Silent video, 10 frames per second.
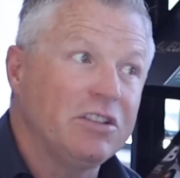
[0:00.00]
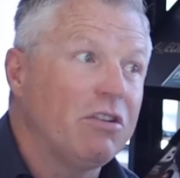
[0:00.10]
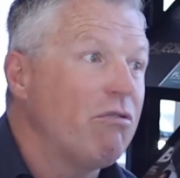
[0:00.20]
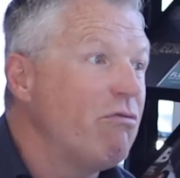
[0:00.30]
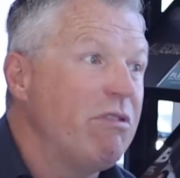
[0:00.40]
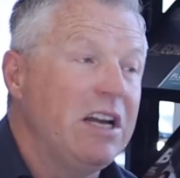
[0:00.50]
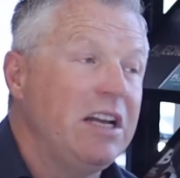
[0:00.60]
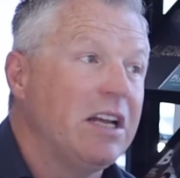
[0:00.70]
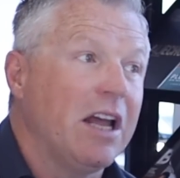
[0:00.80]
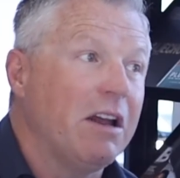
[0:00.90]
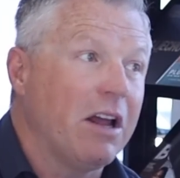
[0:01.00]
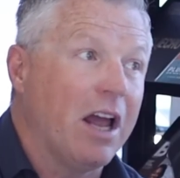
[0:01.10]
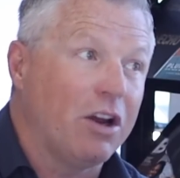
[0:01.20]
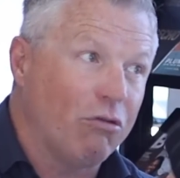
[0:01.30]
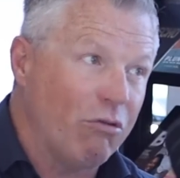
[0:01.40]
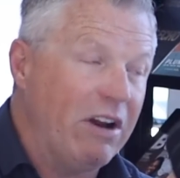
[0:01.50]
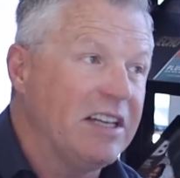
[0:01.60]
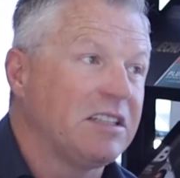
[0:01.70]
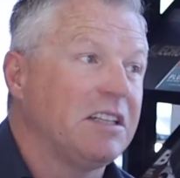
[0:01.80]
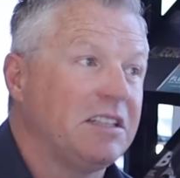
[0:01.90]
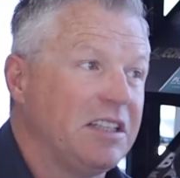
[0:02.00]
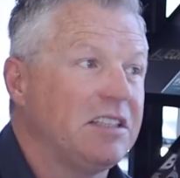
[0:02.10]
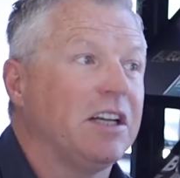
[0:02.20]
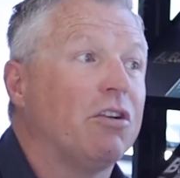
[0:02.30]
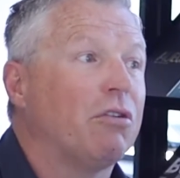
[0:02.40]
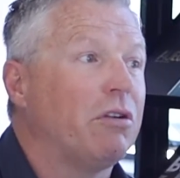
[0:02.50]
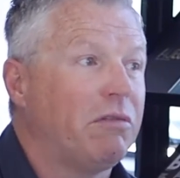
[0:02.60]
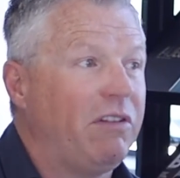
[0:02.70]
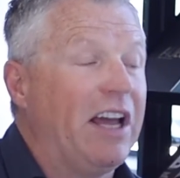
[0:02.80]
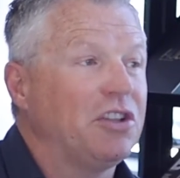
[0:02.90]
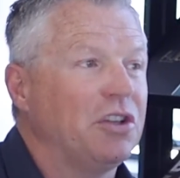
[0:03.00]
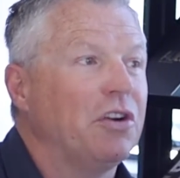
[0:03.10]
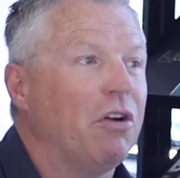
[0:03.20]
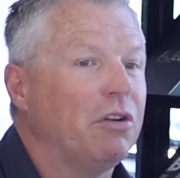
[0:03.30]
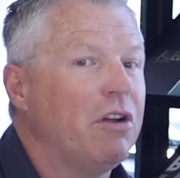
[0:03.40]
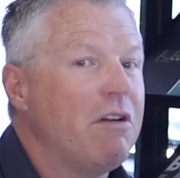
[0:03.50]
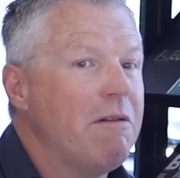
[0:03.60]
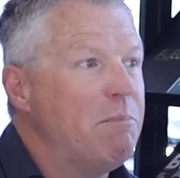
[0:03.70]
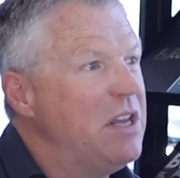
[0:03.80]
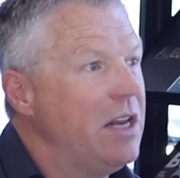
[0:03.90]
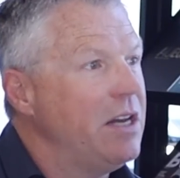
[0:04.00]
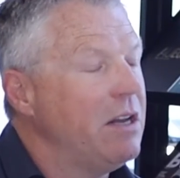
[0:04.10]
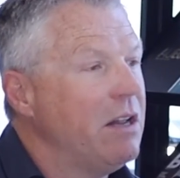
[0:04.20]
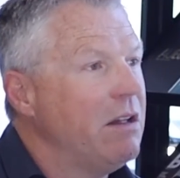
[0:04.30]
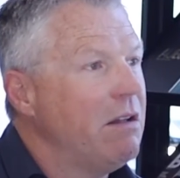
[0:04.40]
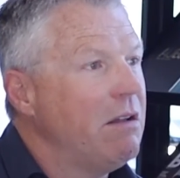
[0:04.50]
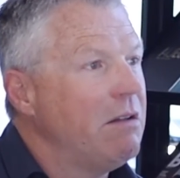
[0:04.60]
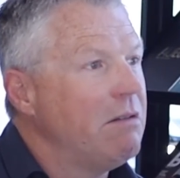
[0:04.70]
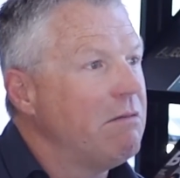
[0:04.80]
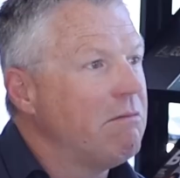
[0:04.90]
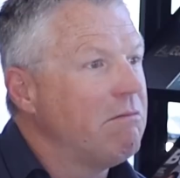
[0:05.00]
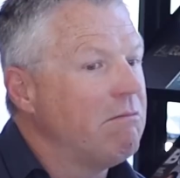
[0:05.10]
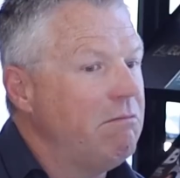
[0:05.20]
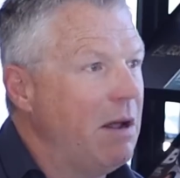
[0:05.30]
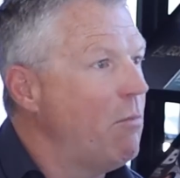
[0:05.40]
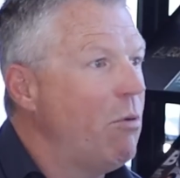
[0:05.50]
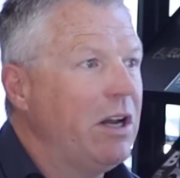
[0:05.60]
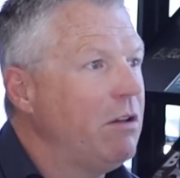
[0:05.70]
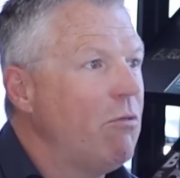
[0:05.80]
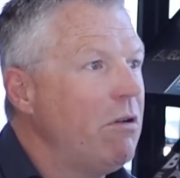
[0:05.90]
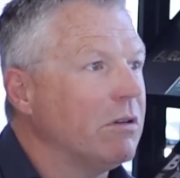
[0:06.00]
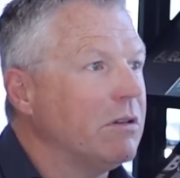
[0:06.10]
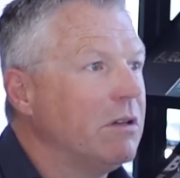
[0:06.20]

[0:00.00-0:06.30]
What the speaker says: not really a great statistic or a reflection on being number 1 in the world.